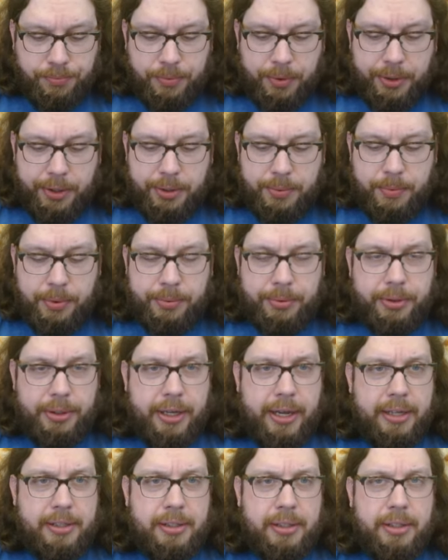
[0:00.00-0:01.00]
This one really
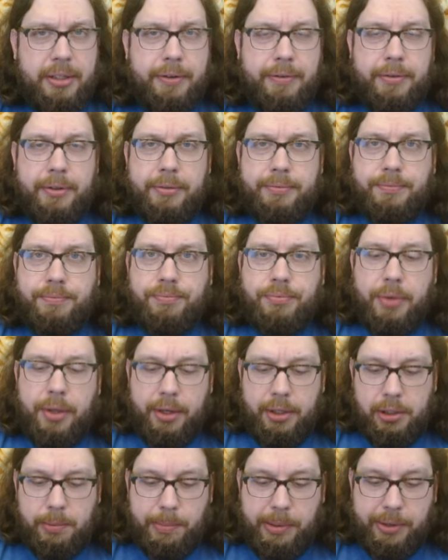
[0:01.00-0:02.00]
has a different
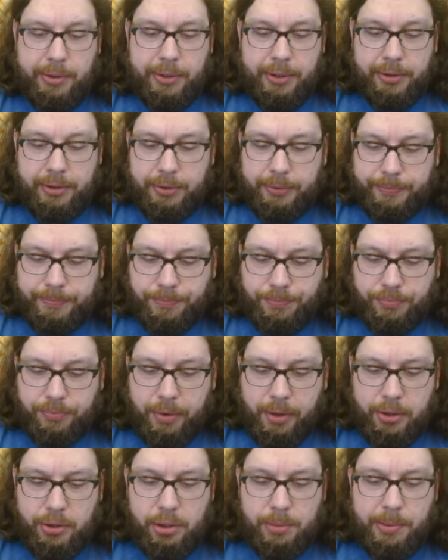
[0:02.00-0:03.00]
experience,
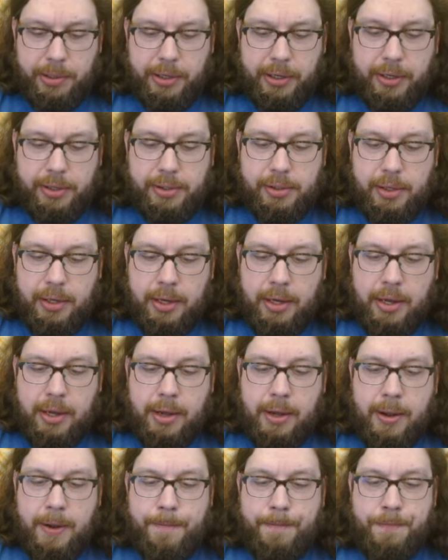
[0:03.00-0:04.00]
just because
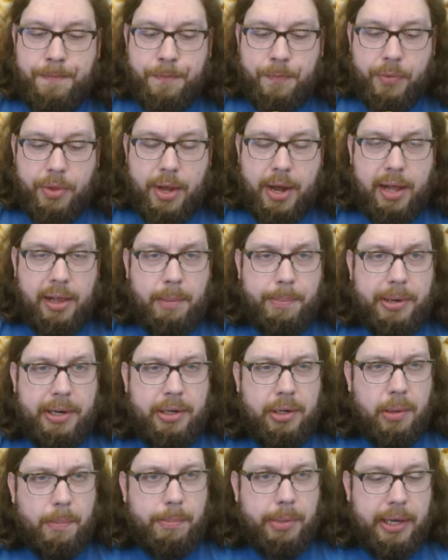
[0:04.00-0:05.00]
the
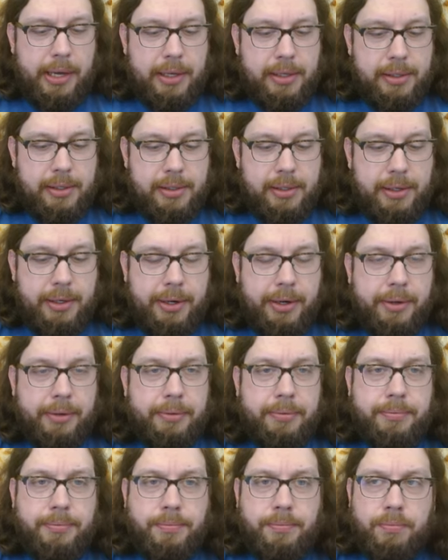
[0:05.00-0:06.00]
jalapeno pieces in
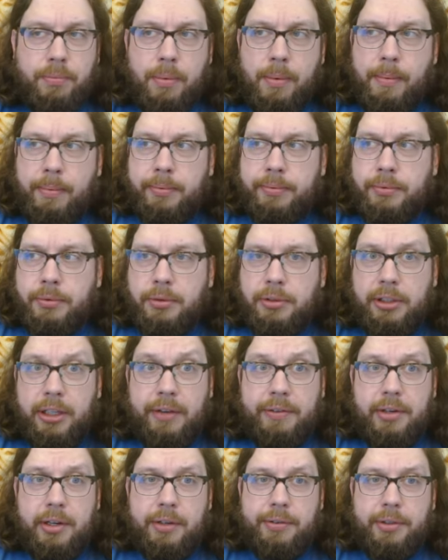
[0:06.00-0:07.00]
here
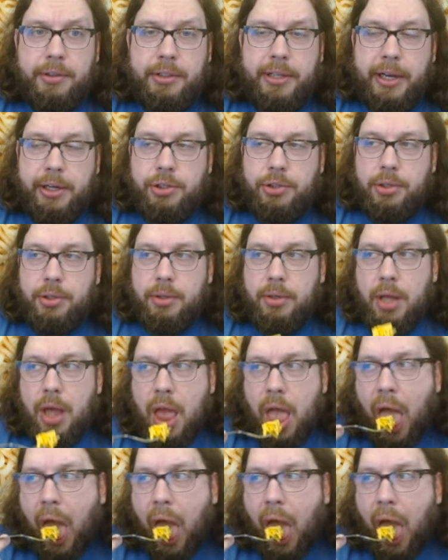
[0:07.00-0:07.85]
give it a different texture.